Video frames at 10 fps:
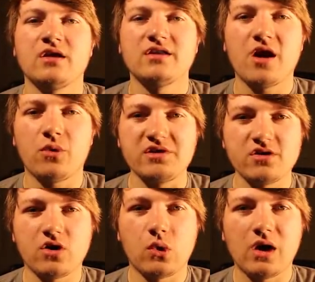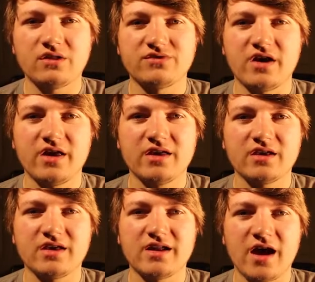Now, when you're qualifying
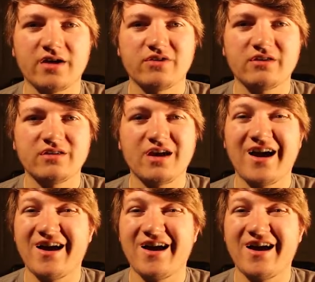in iRacing,